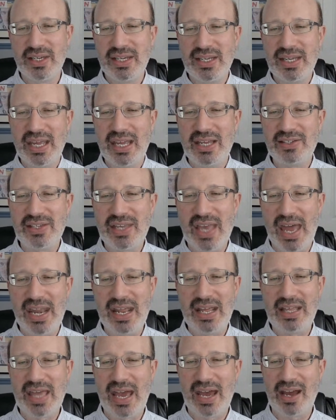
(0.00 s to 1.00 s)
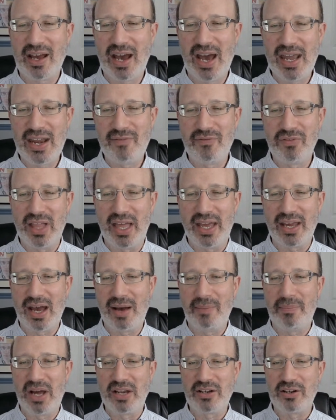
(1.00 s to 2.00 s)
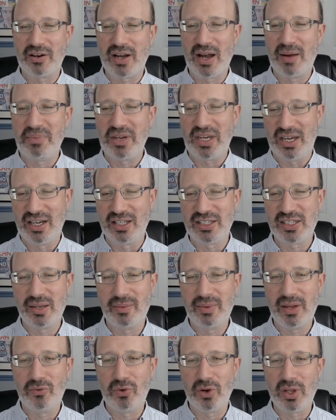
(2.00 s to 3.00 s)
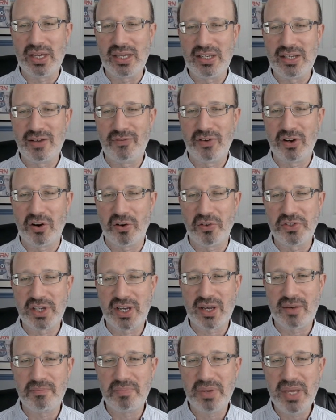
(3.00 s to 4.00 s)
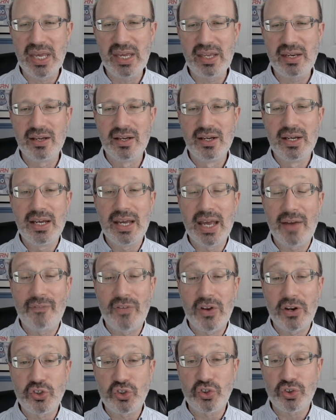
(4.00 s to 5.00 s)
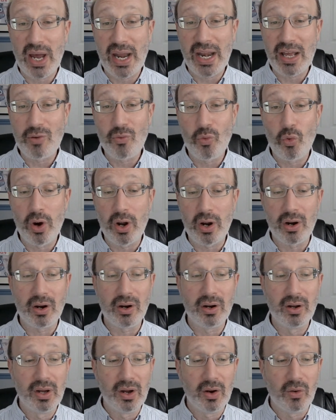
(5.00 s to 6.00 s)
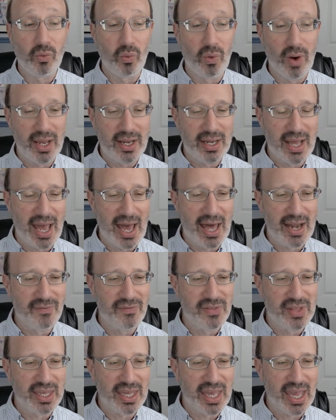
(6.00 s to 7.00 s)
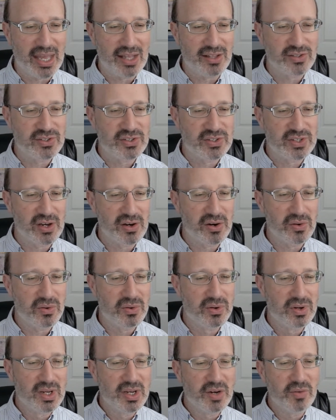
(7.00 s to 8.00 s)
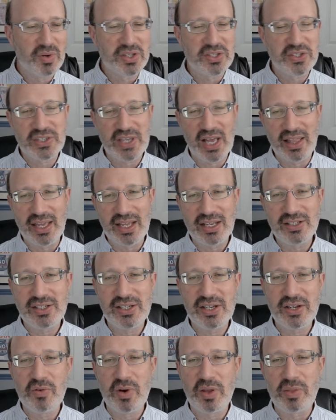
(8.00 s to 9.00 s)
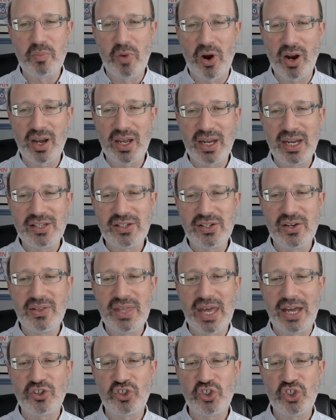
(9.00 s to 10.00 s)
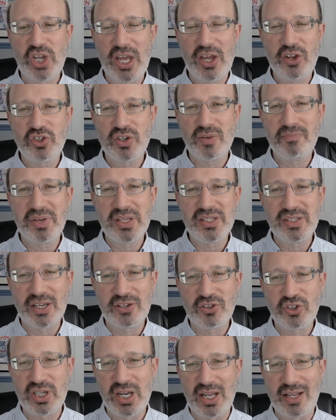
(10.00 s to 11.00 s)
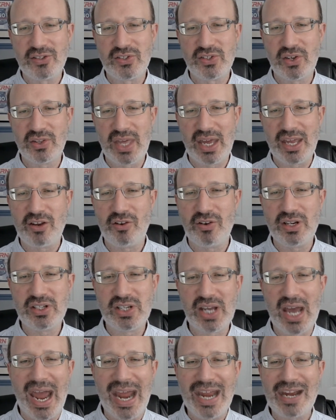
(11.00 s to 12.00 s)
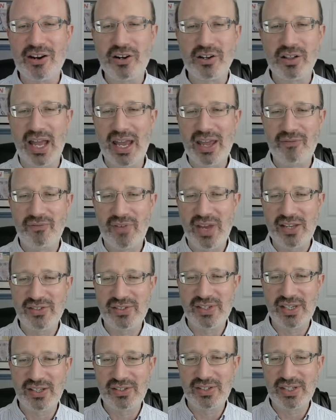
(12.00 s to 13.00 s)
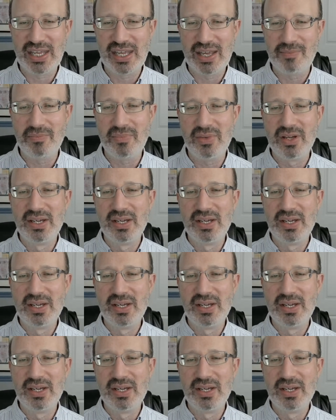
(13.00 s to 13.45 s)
is getting that kind of leg up on your company. And it's going to be really difficult to compete if you're treading water right out of the gate. So with selling to, with marketing to, that change in positioning so that your entire client-facing team